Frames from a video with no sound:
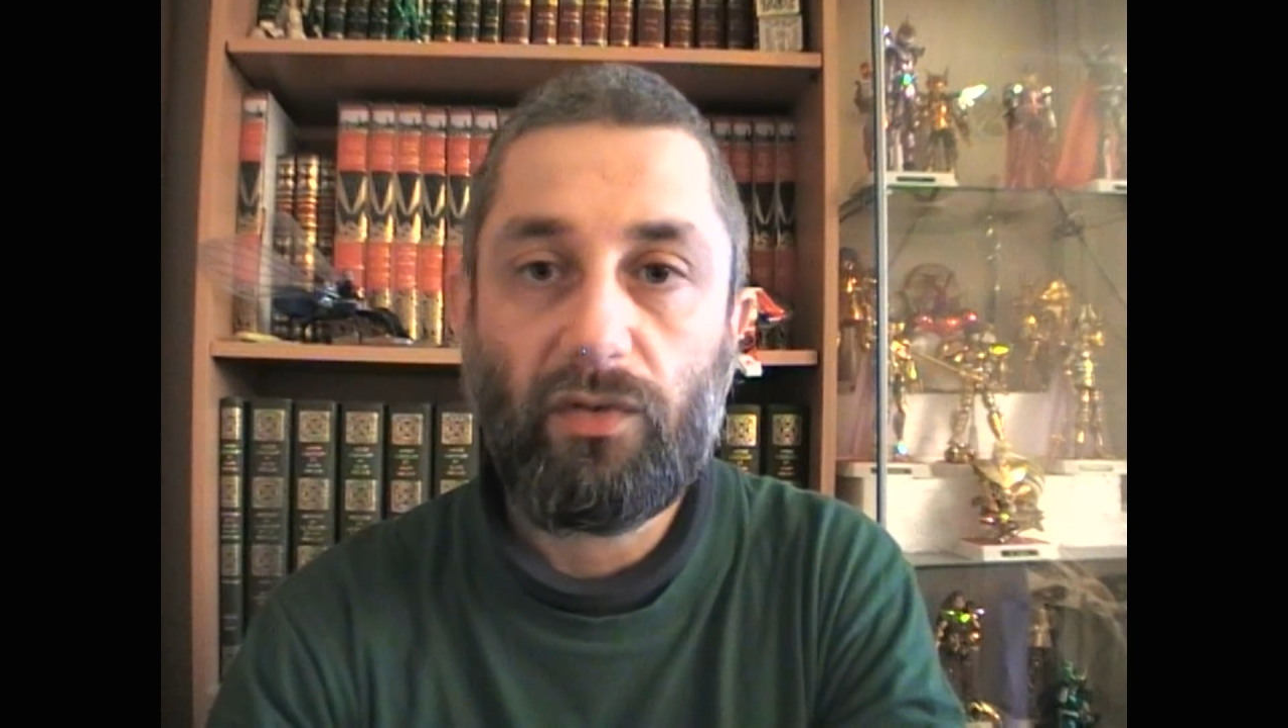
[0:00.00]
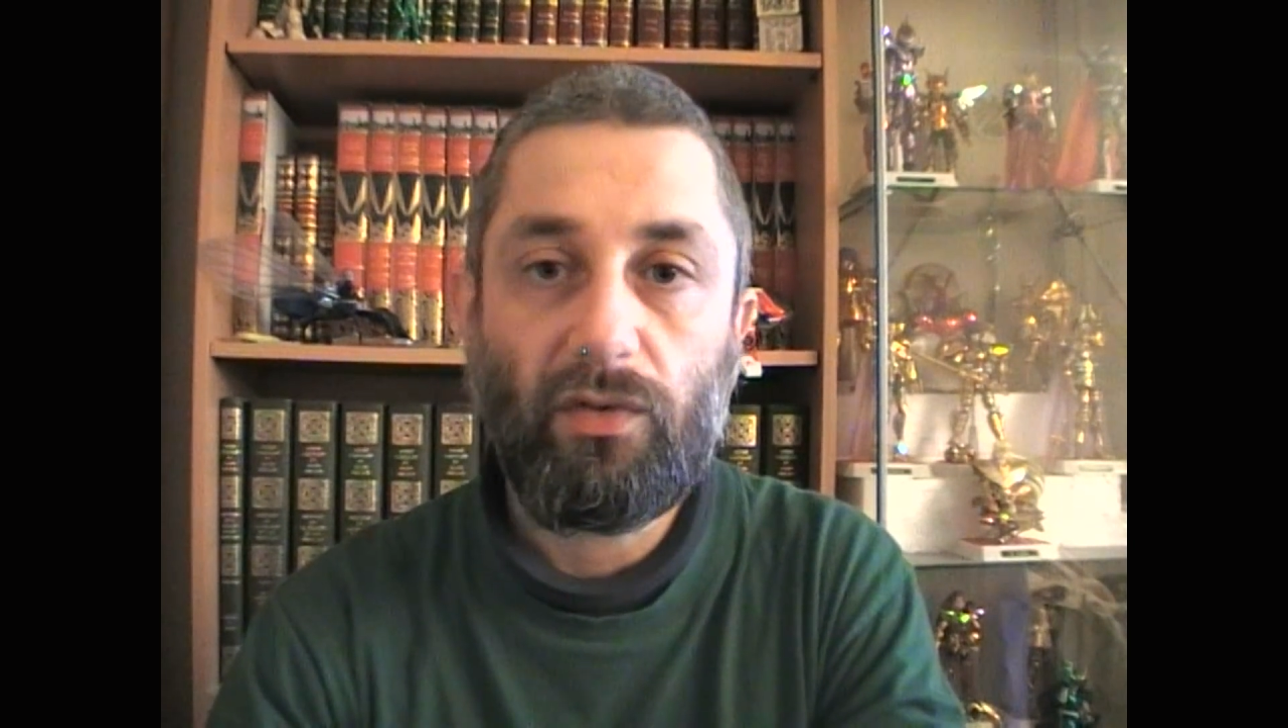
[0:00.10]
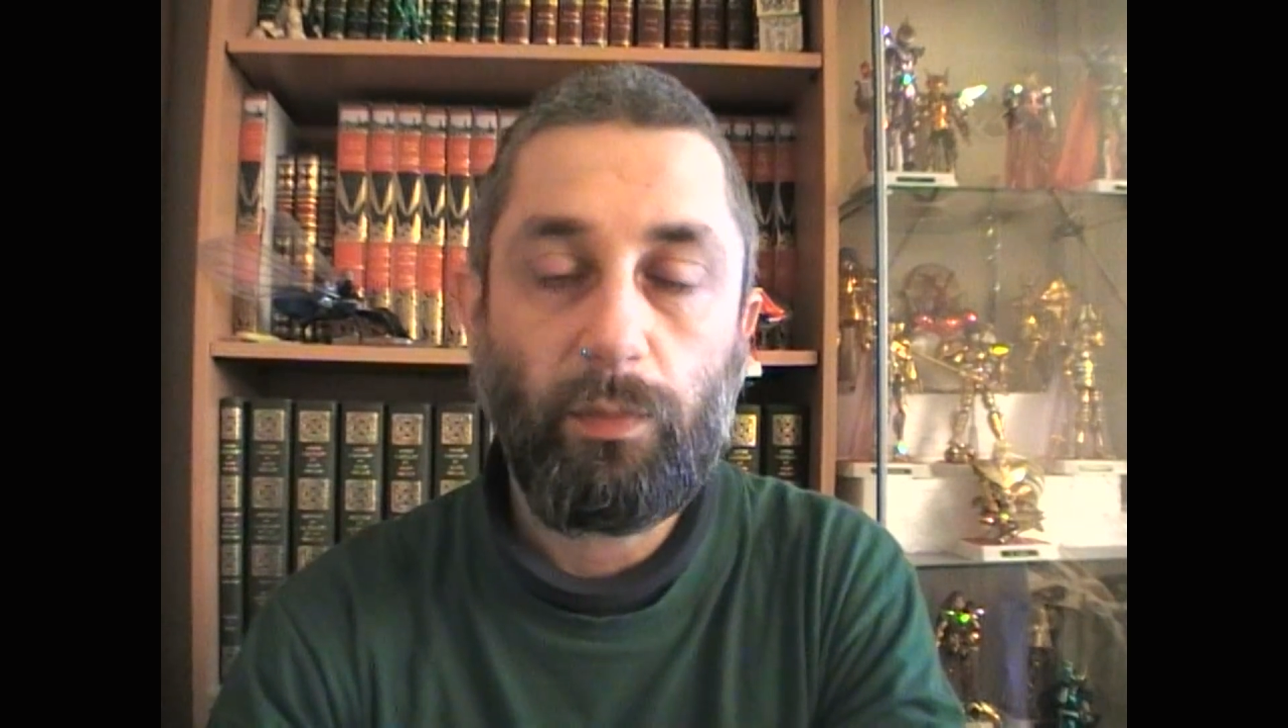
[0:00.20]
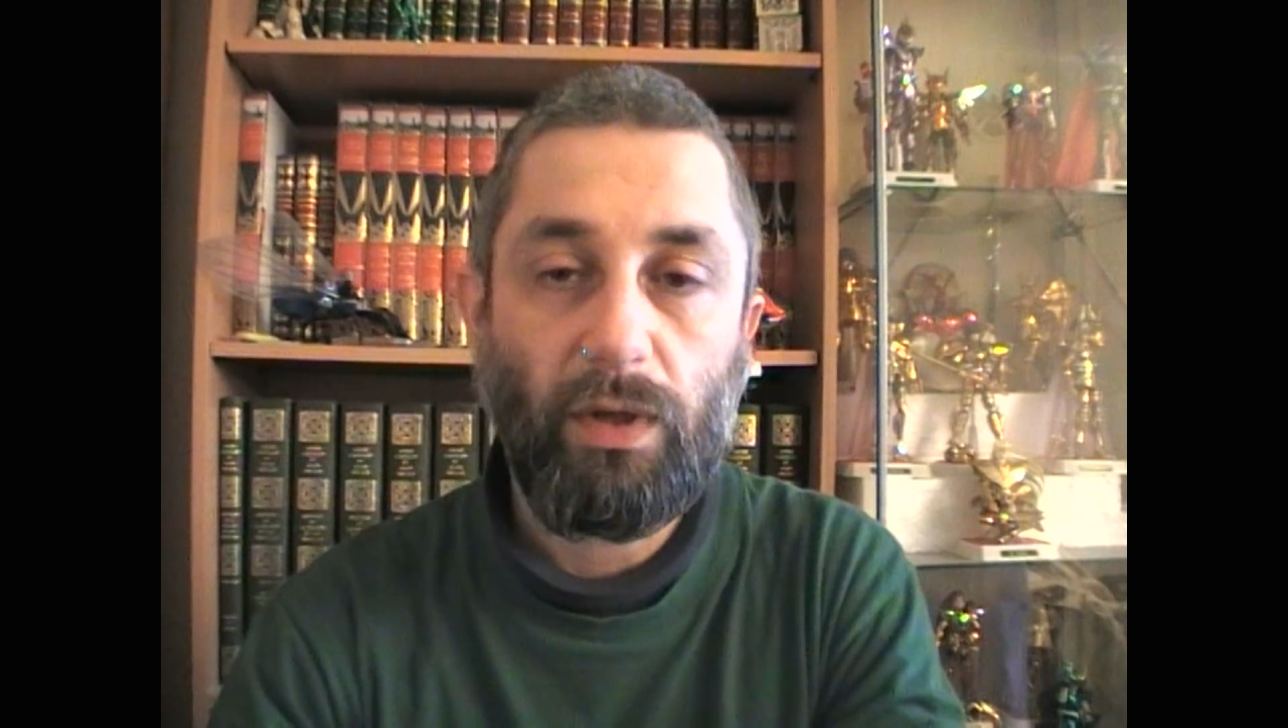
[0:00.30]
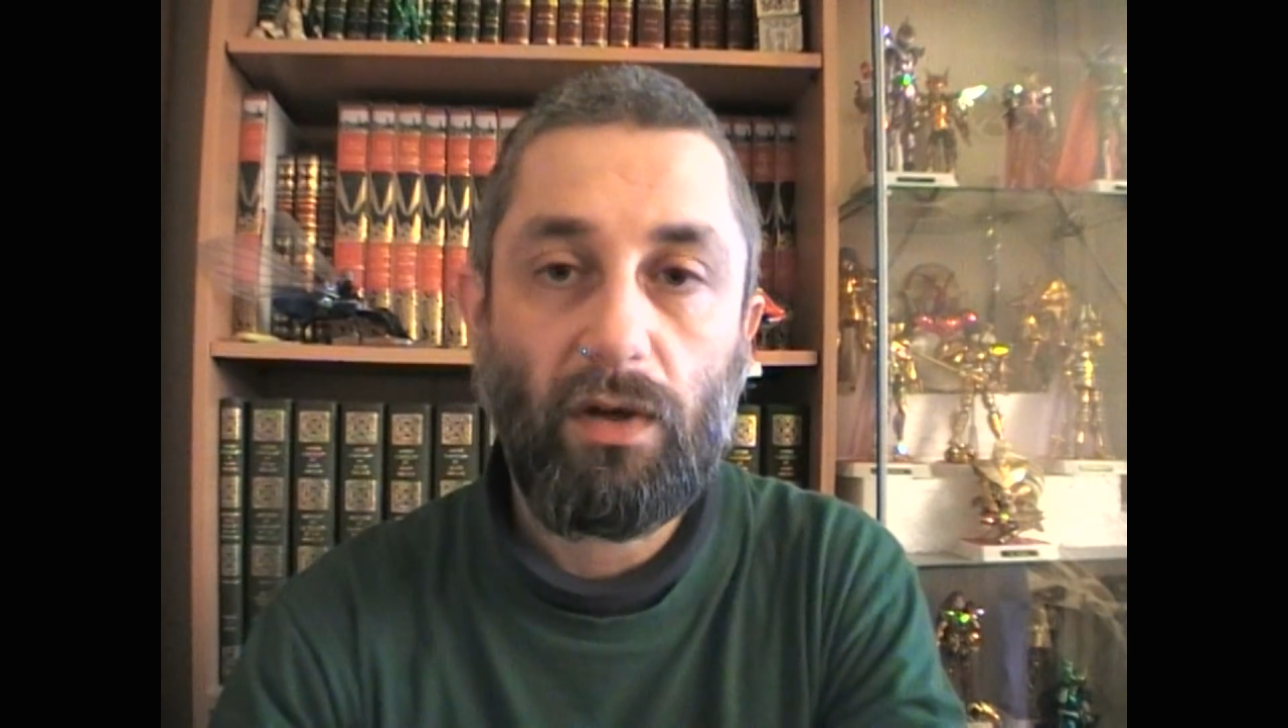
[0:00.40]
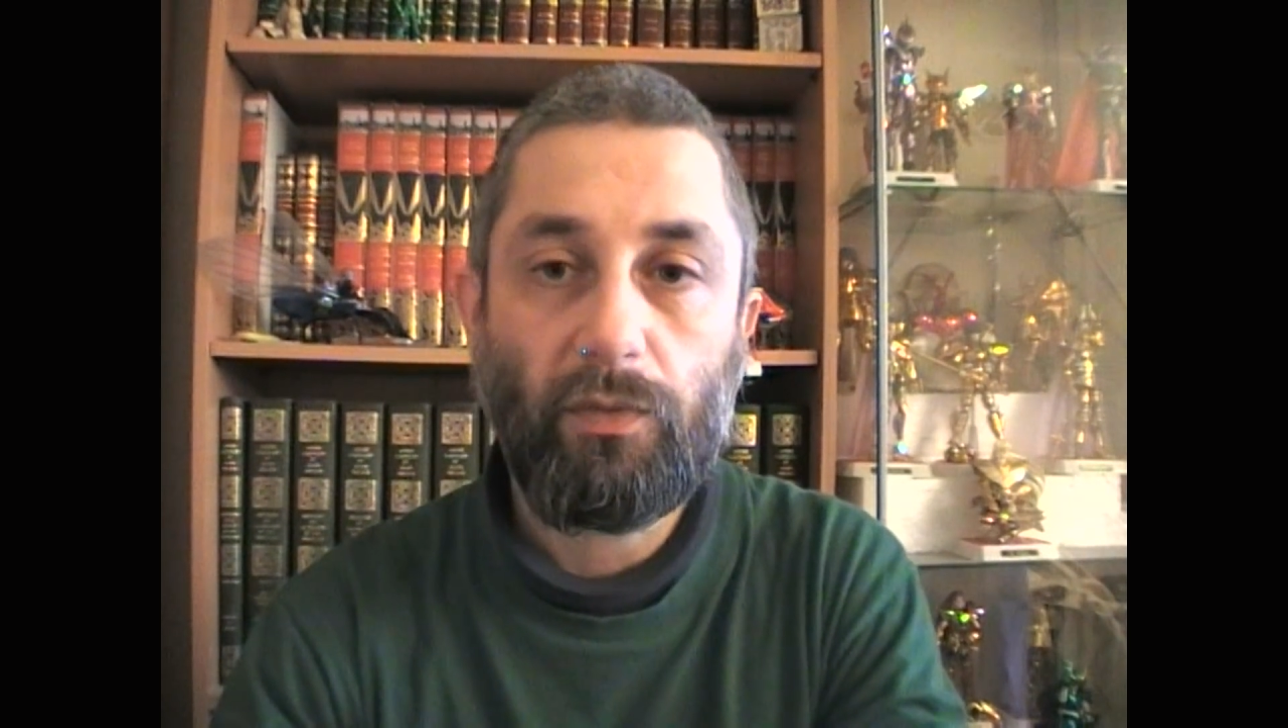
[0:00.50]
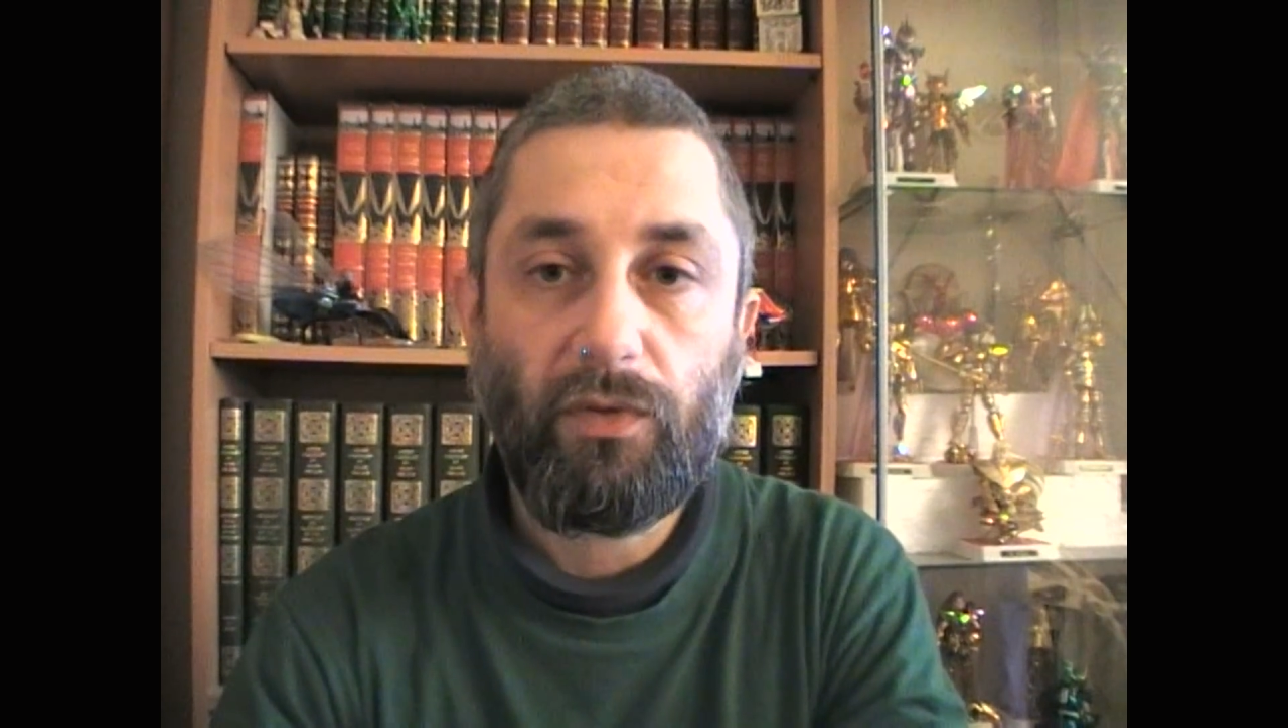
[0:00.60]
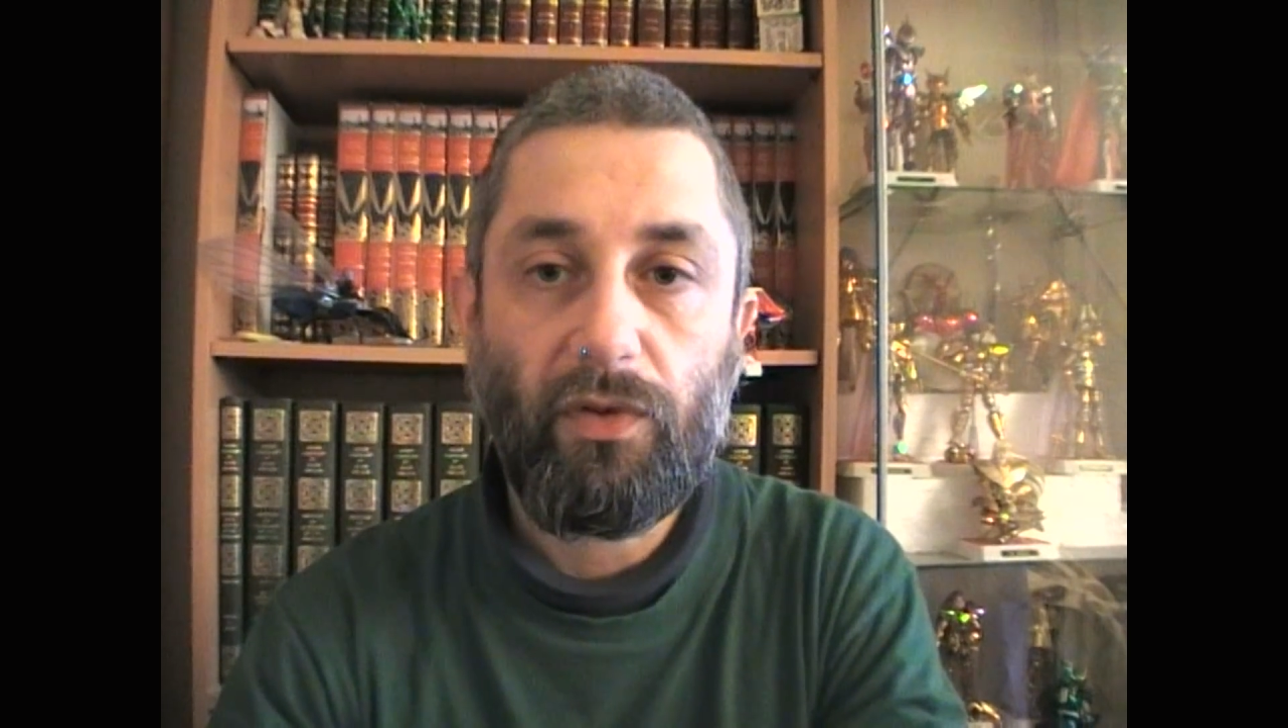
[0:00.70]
and the pickups and